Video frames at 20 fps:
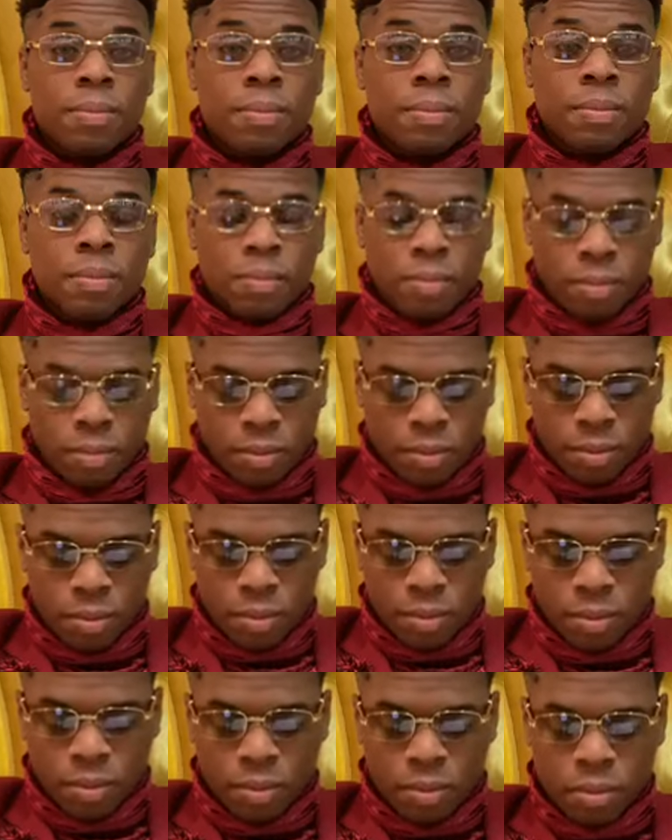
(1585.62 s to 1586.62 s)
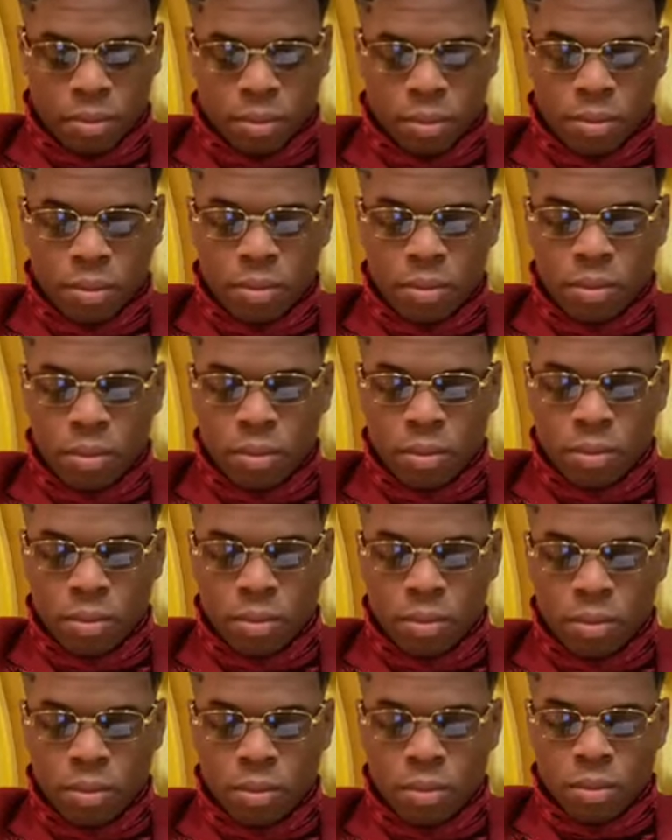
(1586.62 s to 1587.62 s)

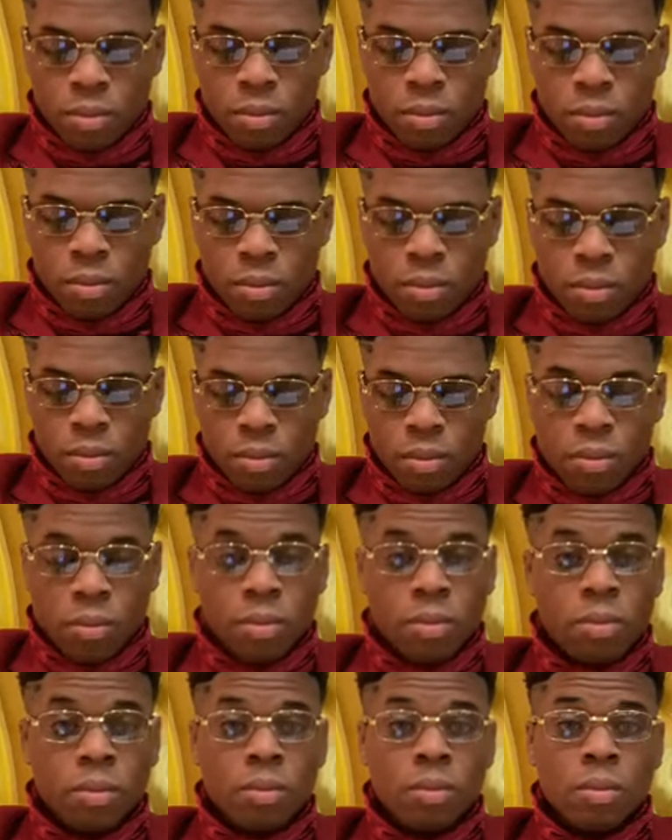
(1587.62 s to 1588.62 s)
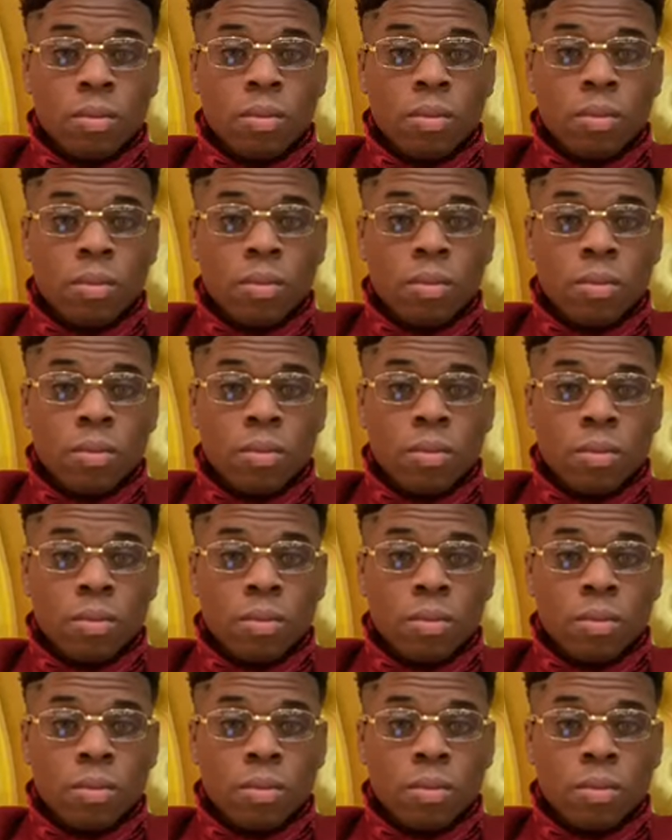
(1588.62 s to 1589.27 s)
(silence)